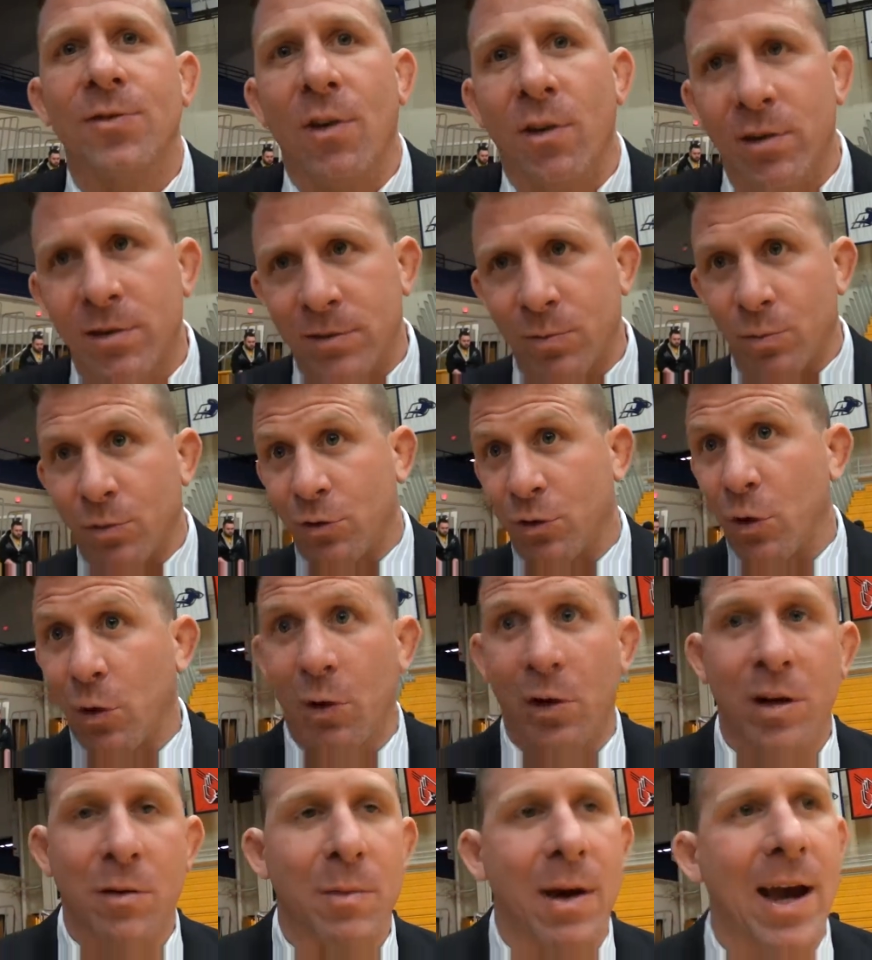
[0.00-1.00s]
far as
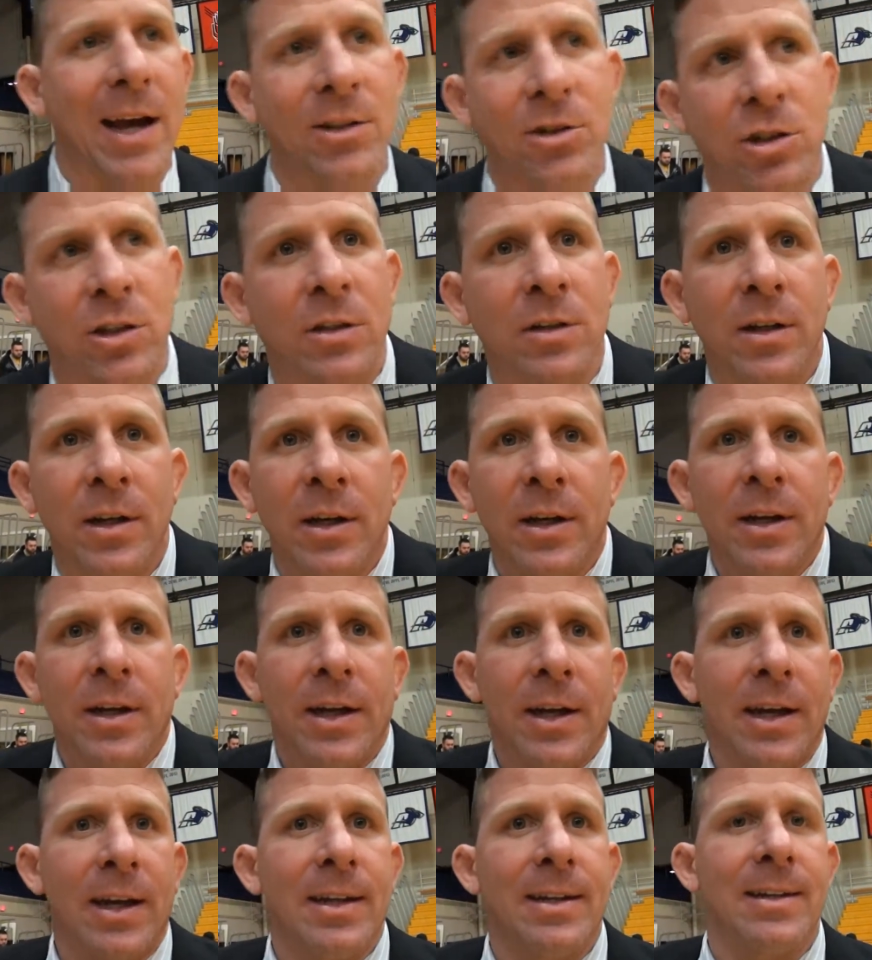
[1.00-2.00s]
during the match and
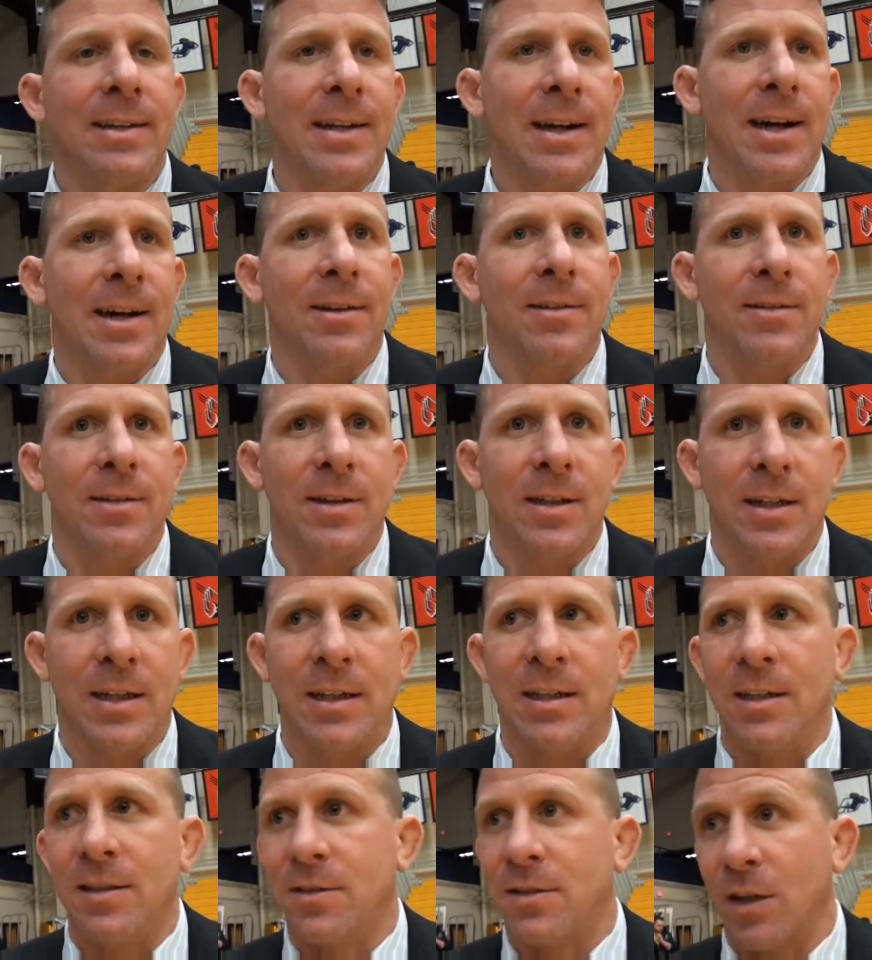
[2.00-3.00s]
and uh,
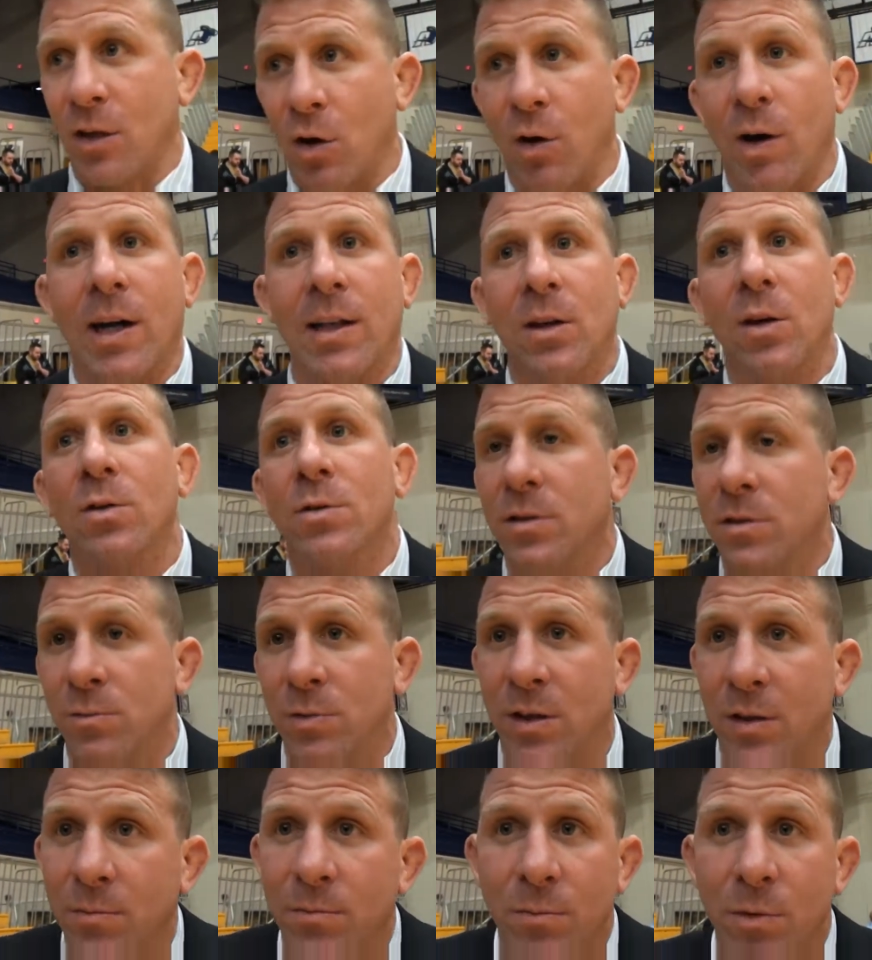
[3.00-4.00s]
he needs to correct those and we
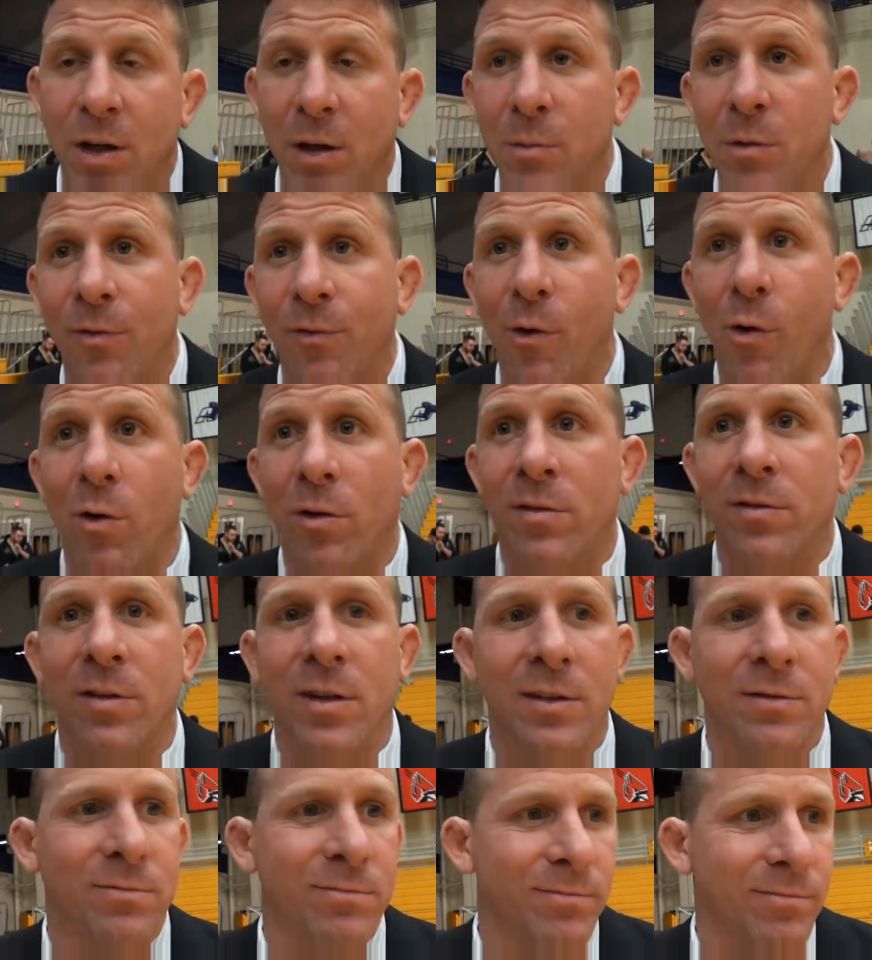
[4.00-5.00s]
can we can move forward and,
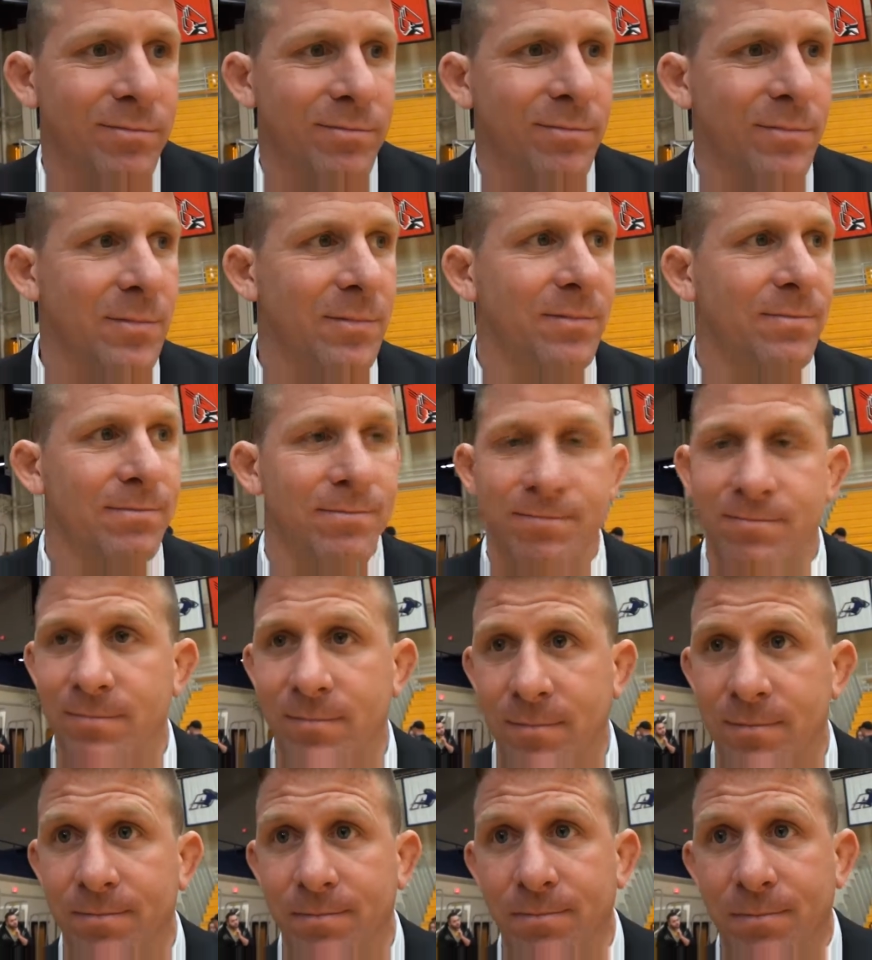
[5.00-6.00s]

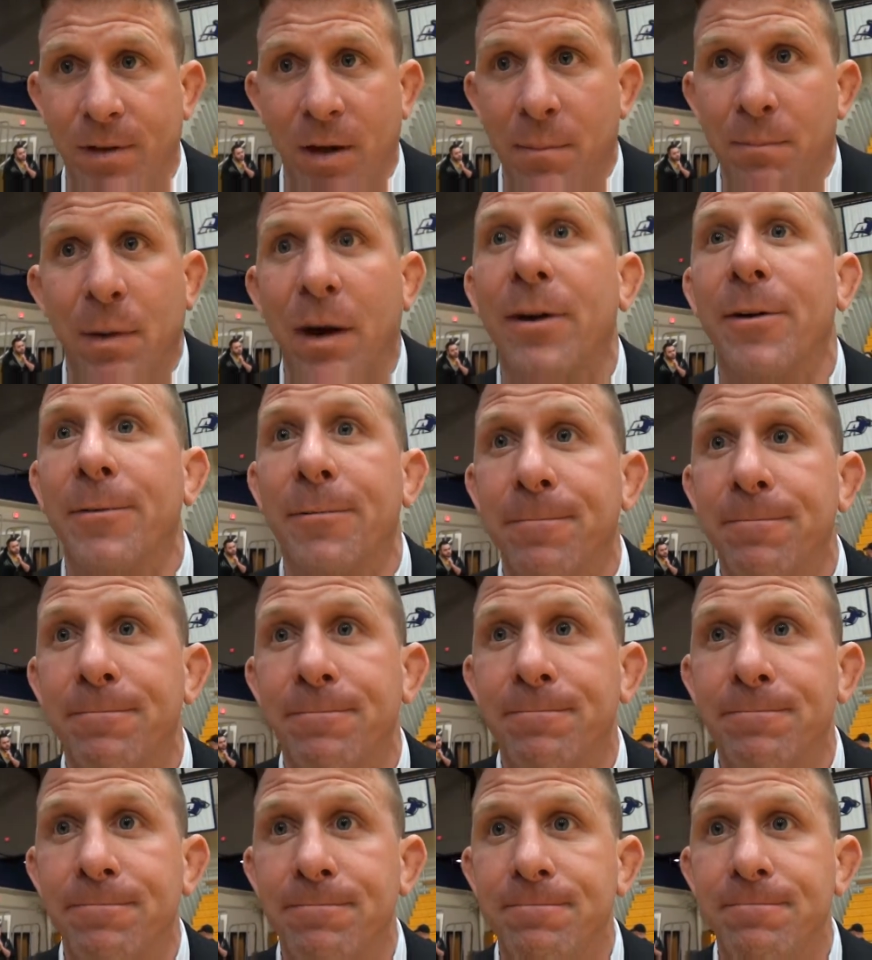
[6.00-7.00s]
and become better.
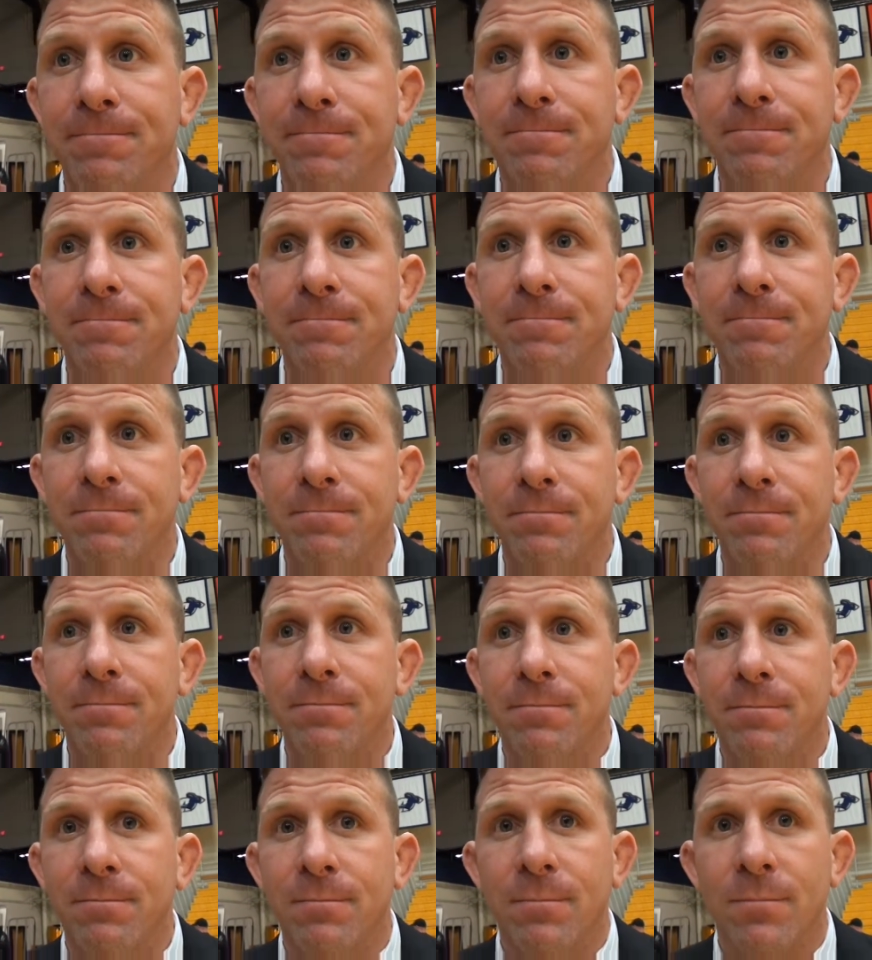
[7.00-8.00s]
to pull palm out of the
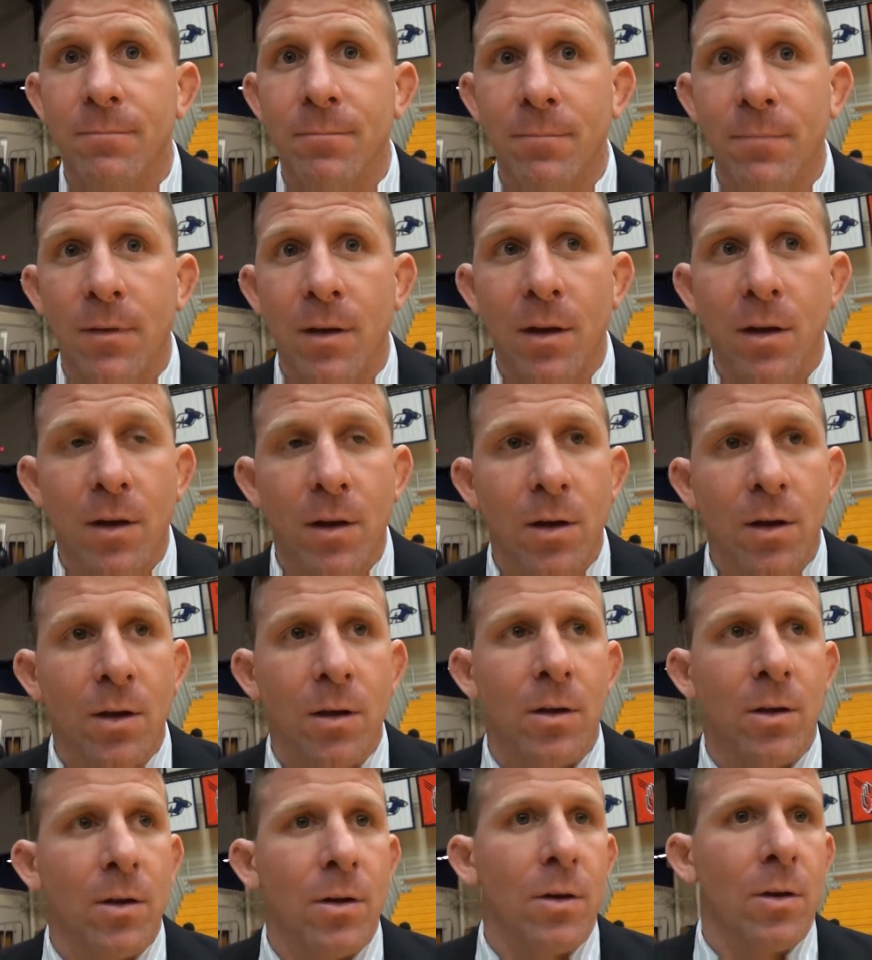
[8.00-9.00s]
funk.
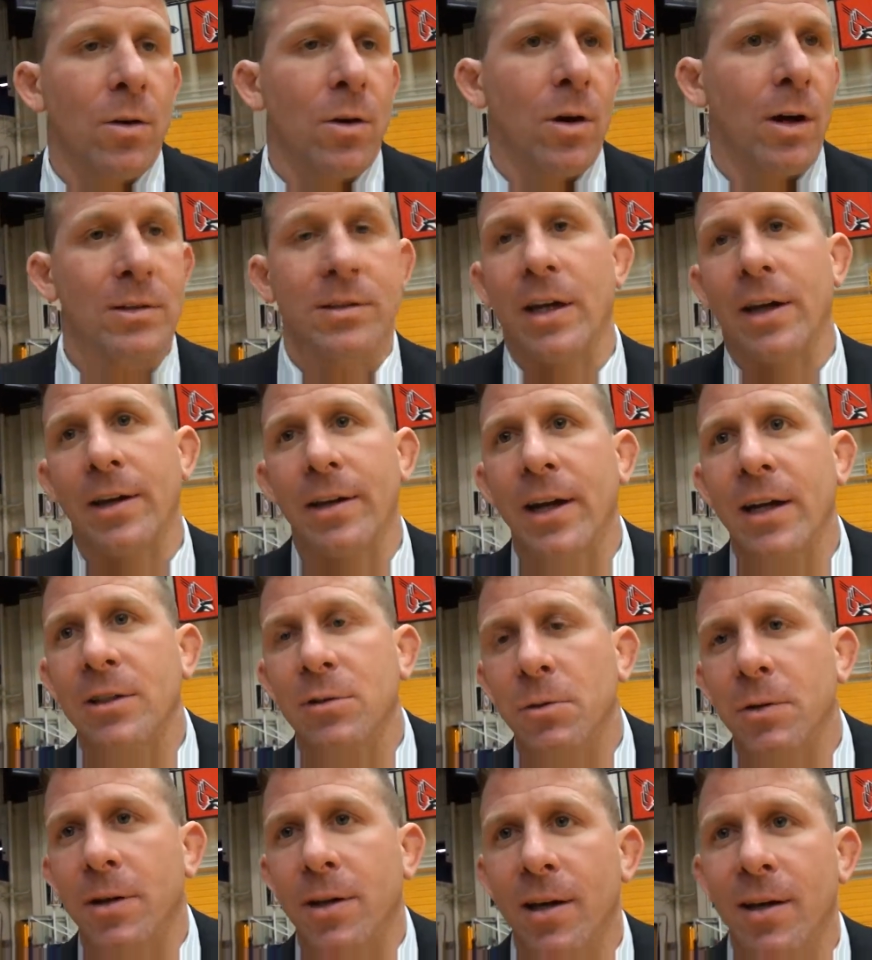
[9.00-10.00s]
I'll tell you next
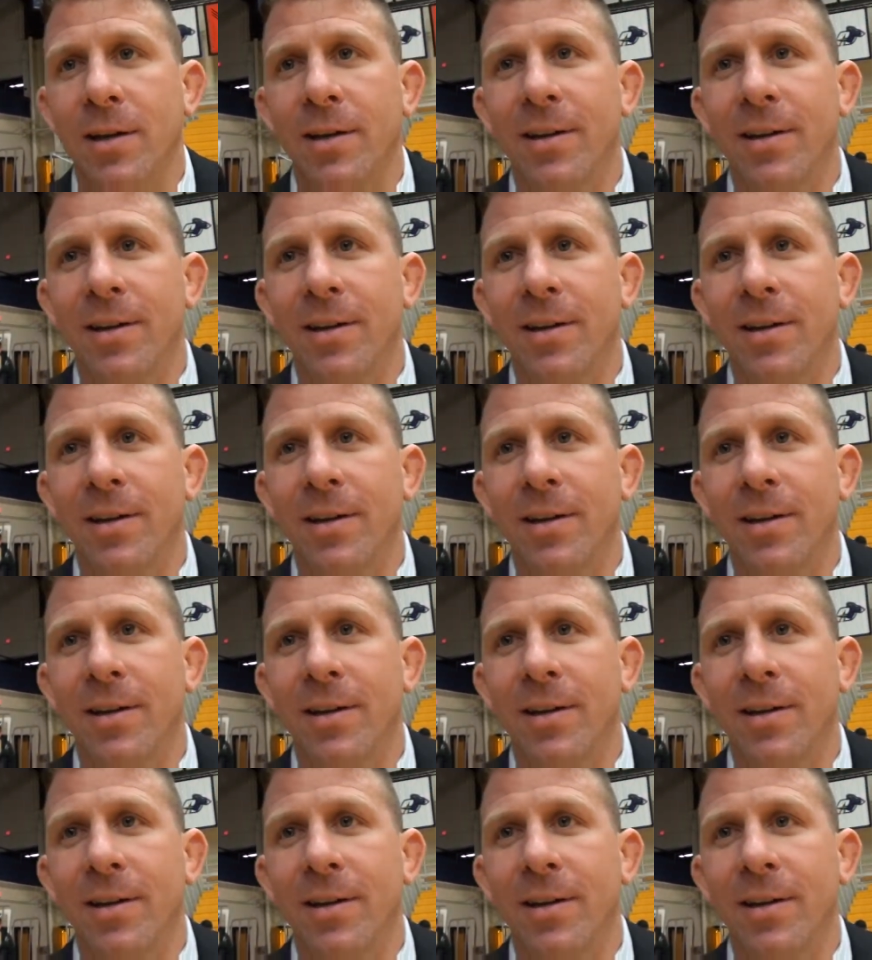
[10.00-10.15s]
week.